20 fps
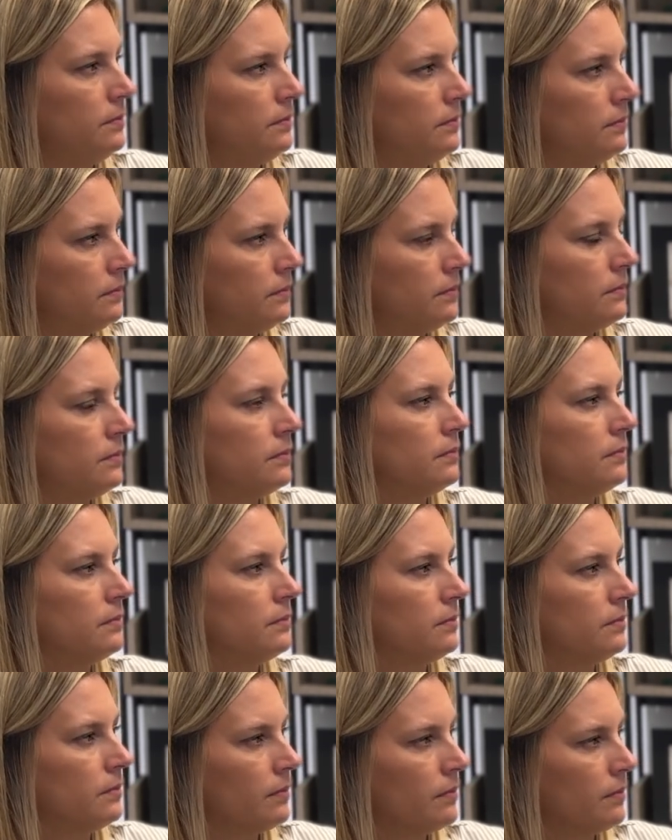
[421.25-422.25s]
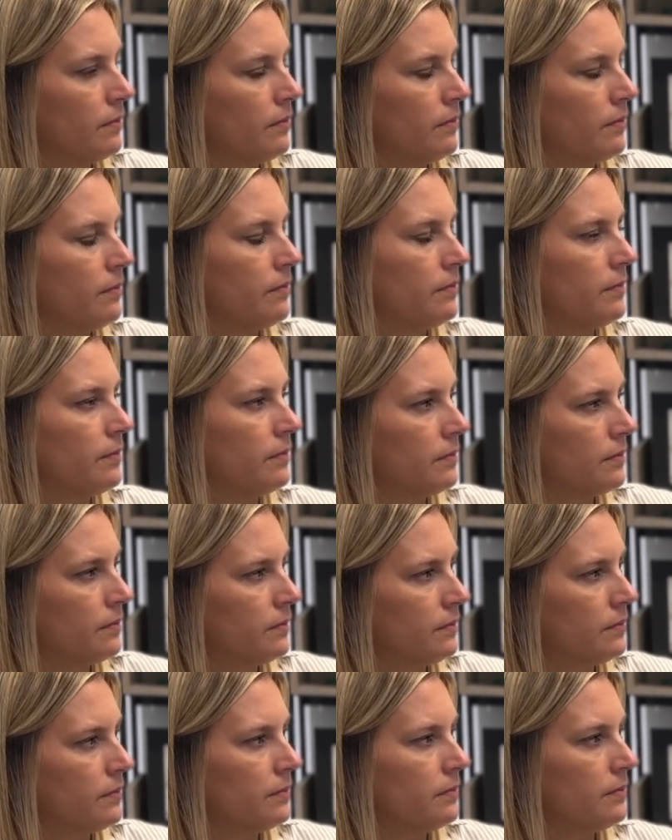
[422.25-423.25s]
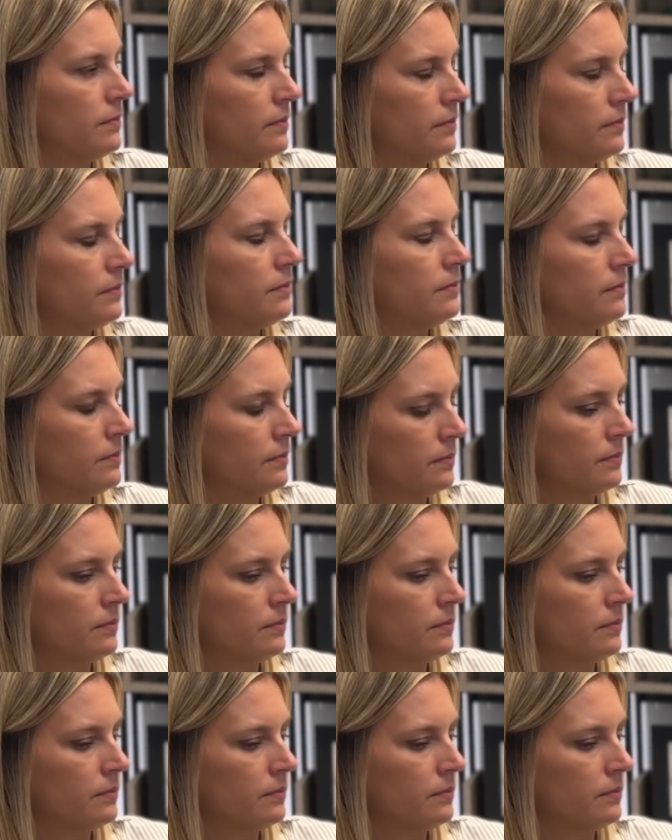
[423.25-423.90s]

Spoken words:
No words are spoken by the person on screen.